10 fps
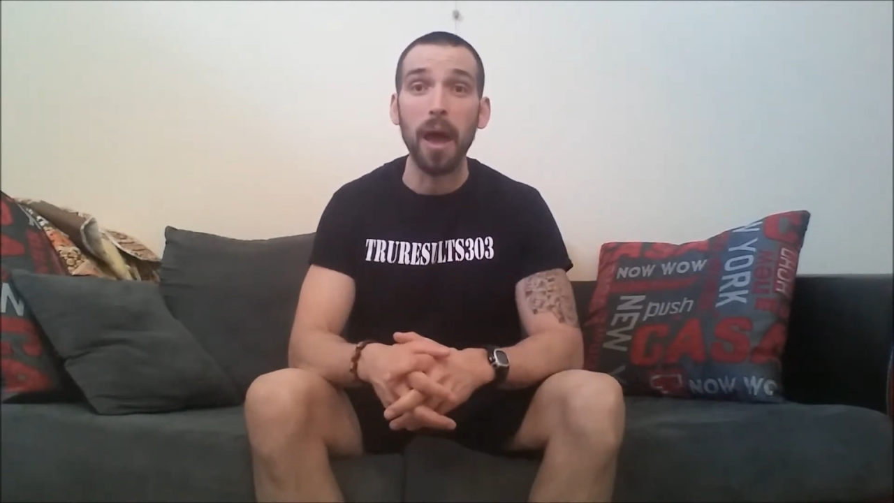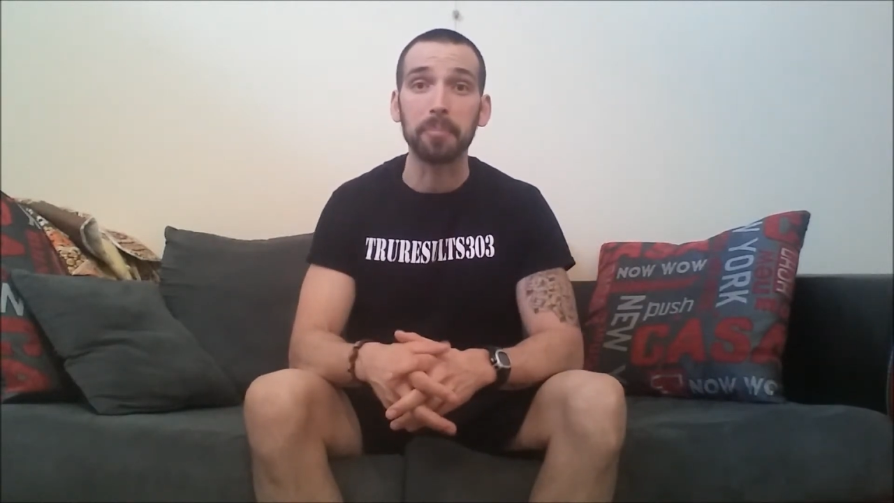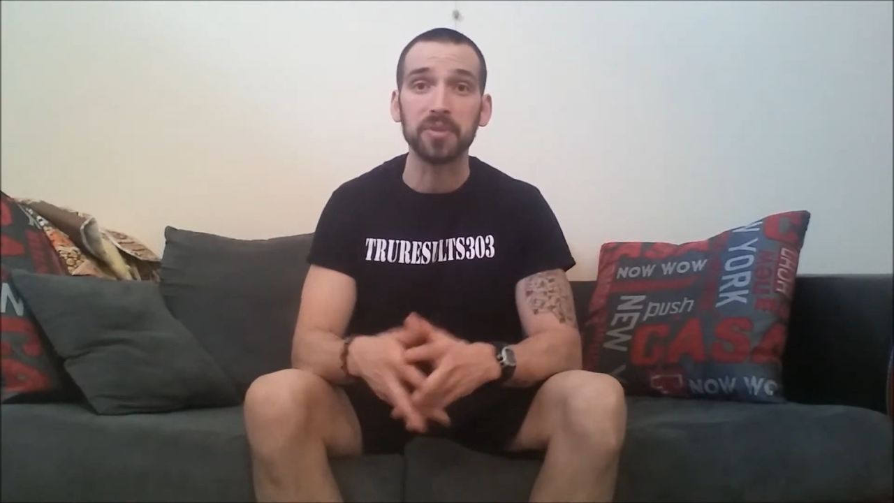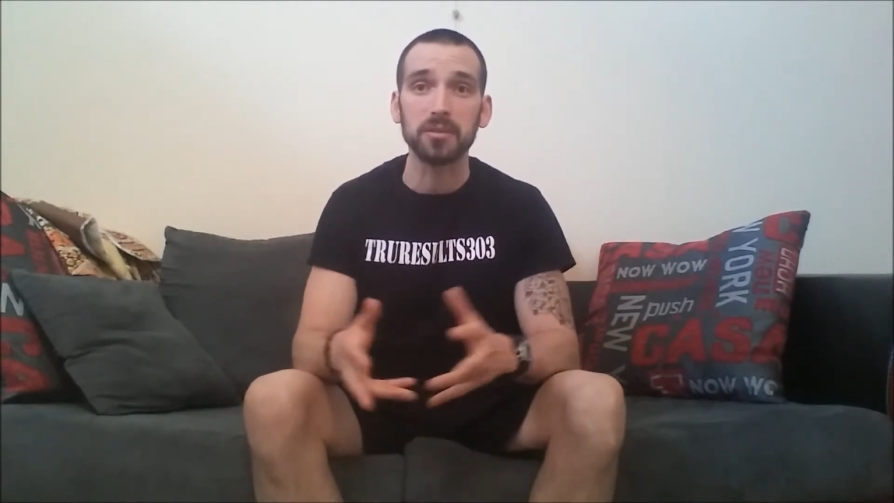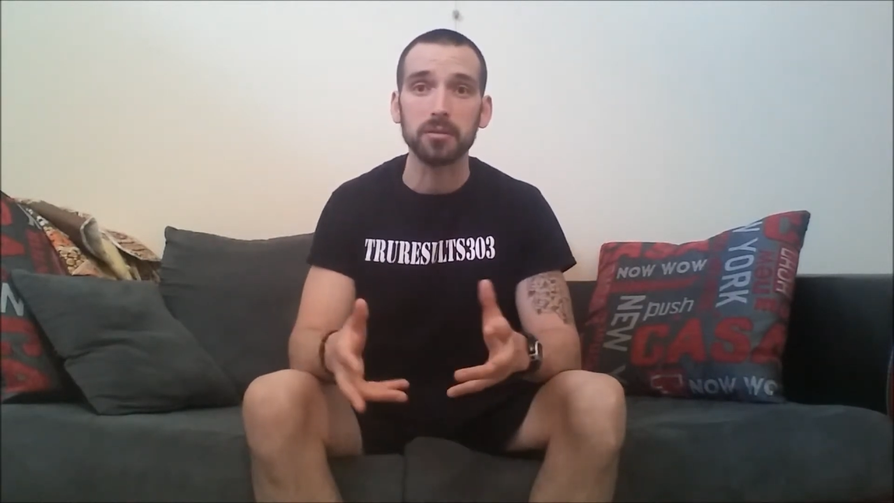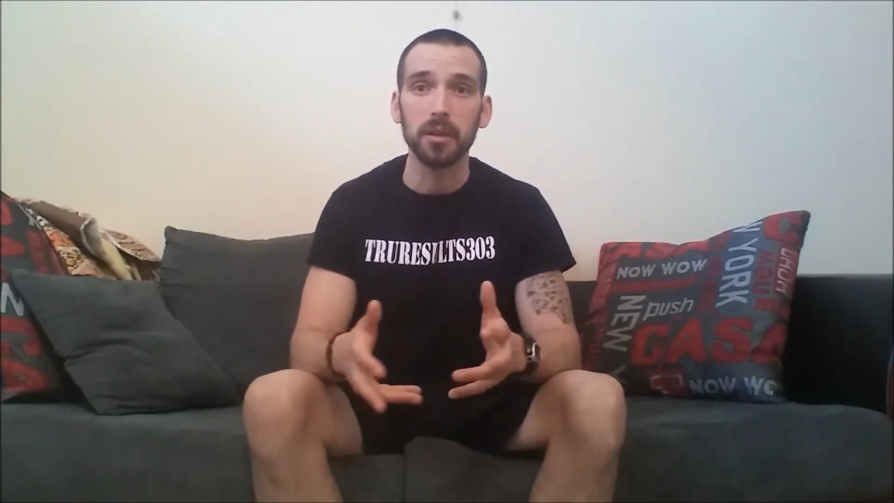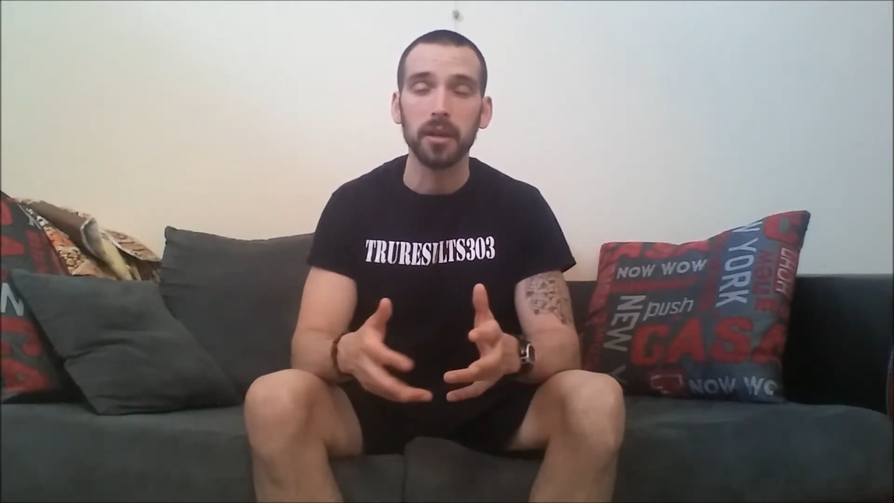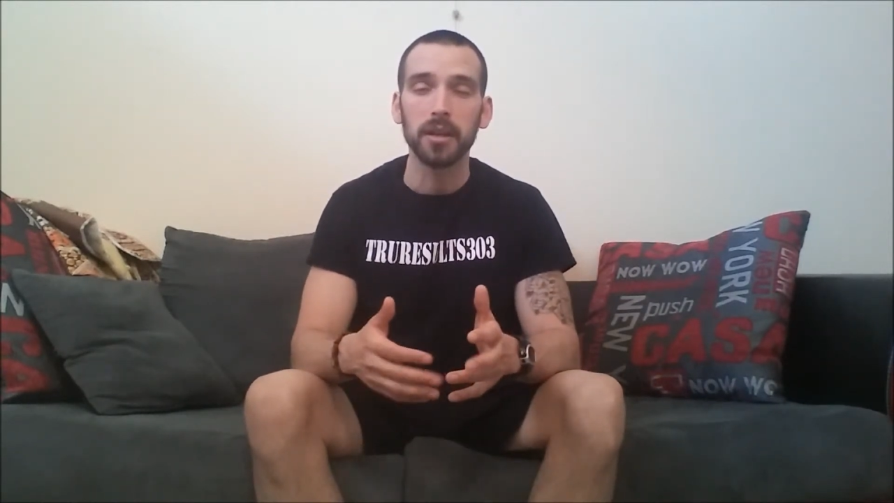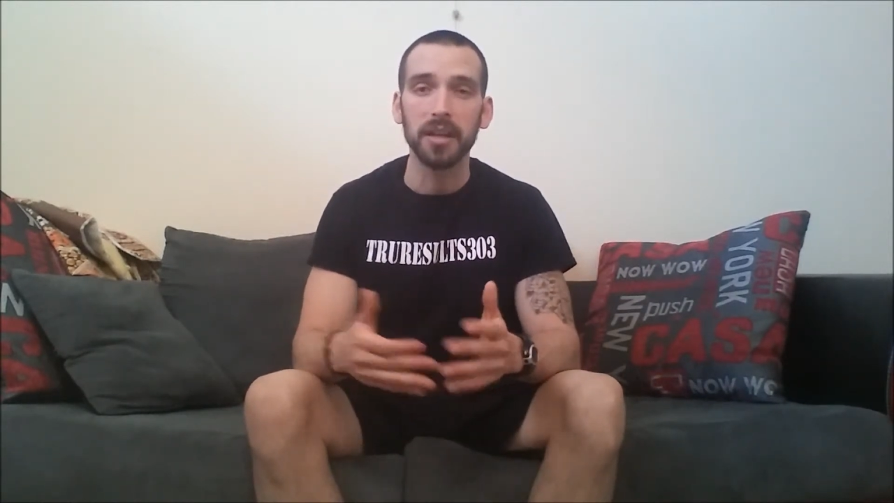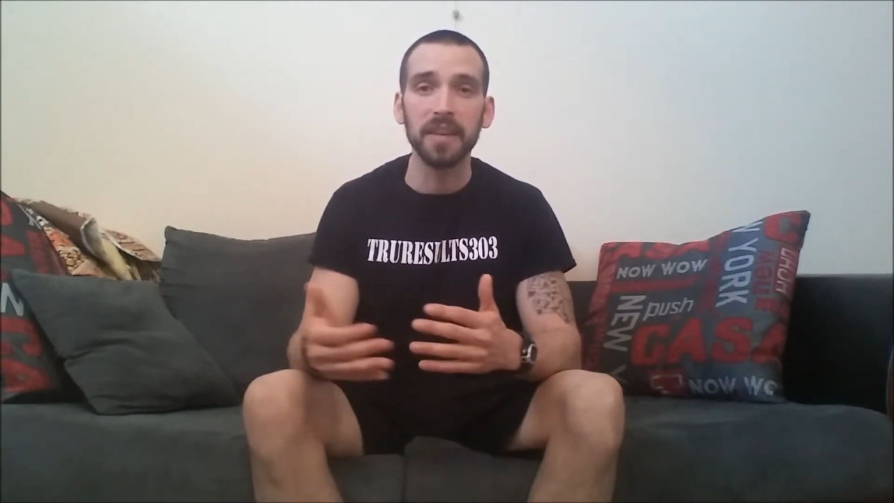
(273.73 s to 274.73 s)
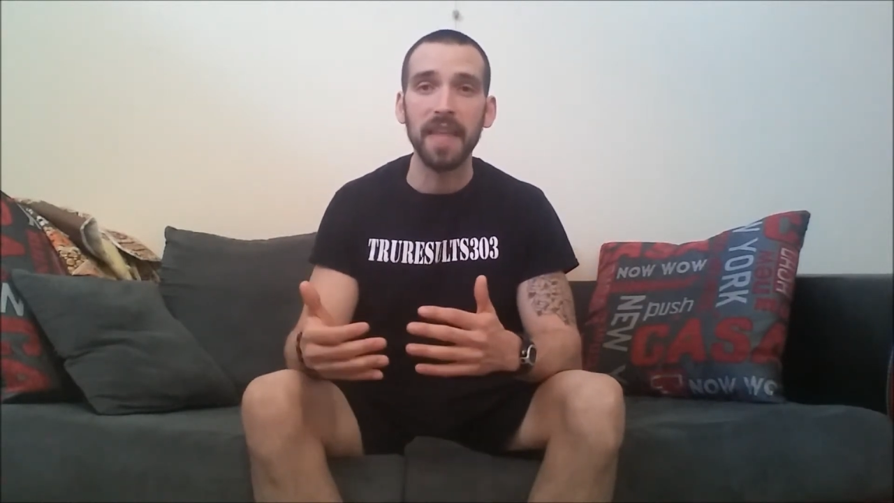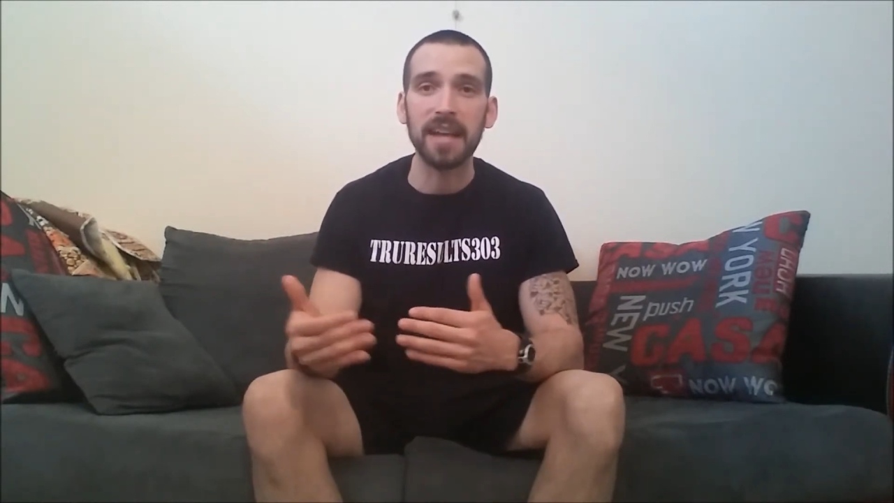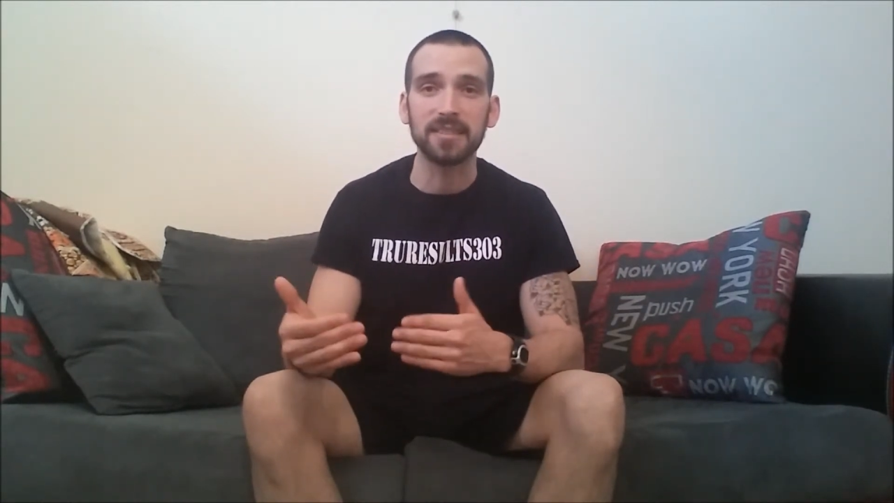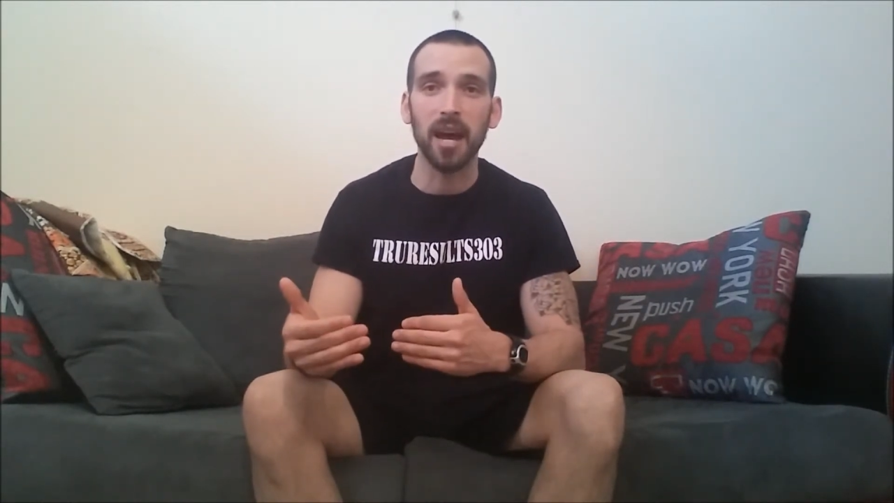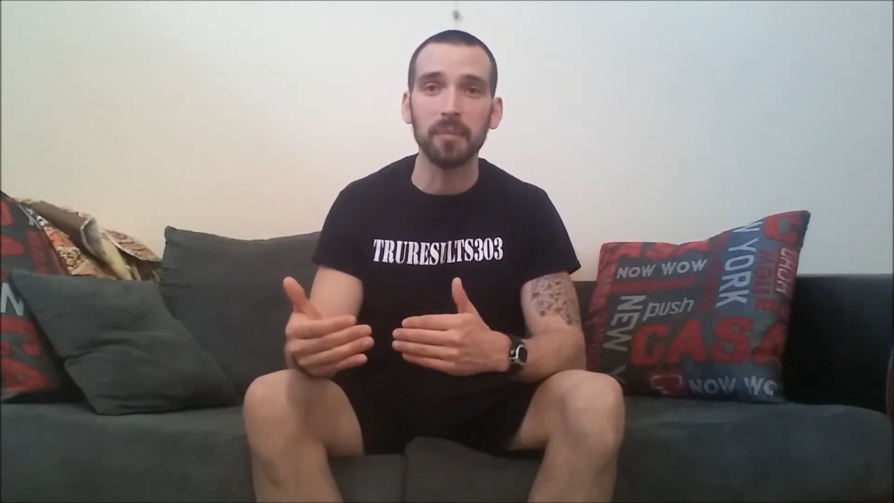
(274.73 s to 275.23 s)
reps in
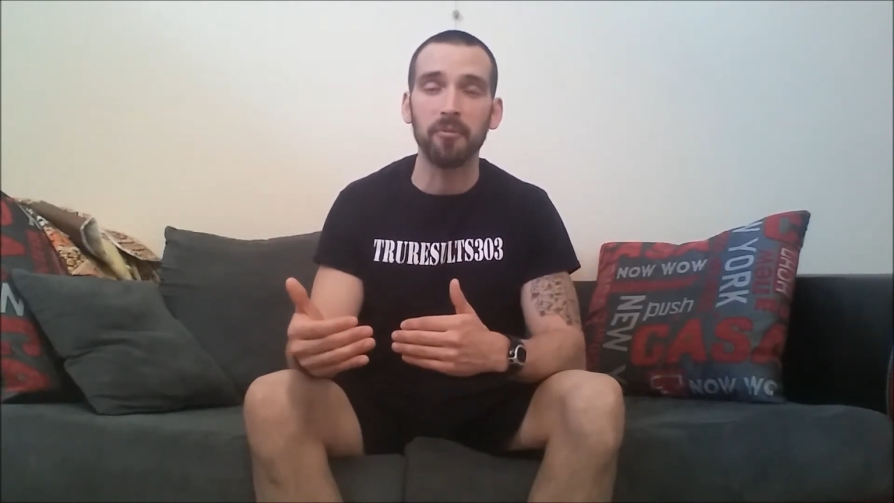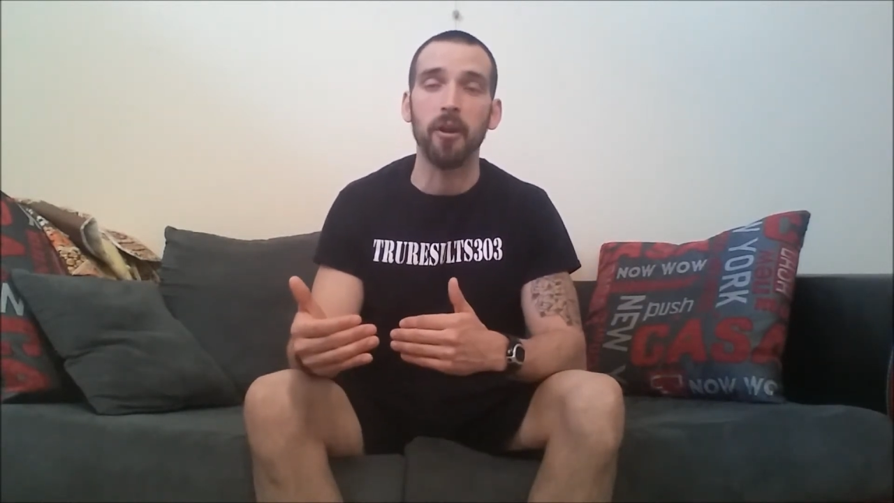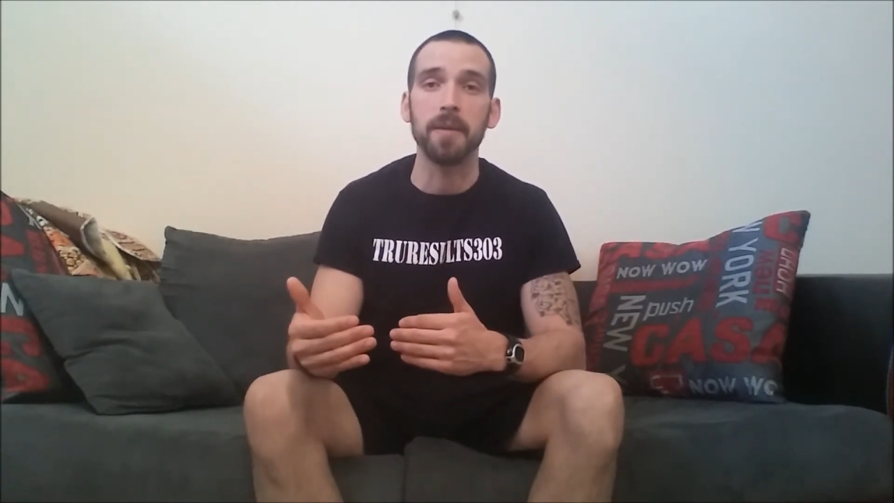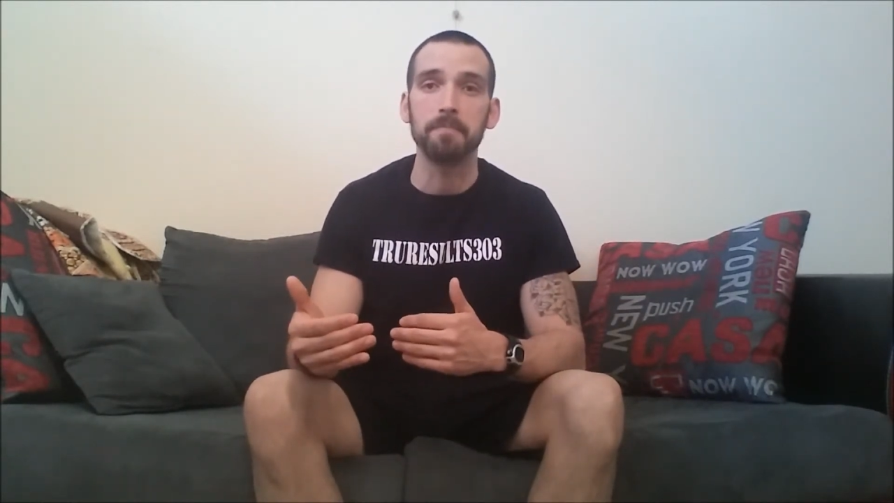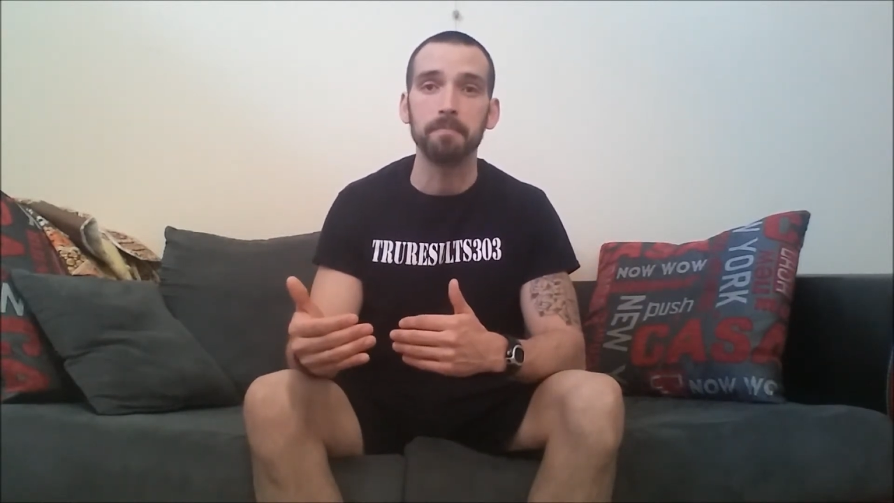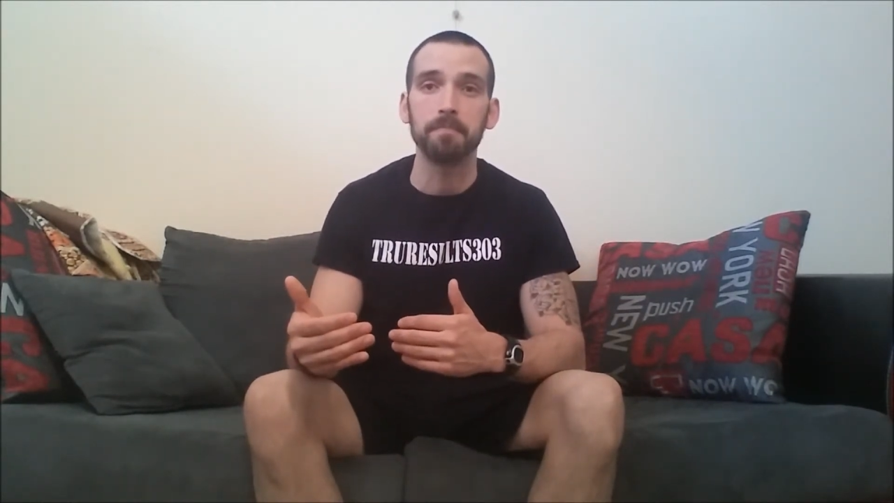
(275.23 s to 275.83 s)
that time frame.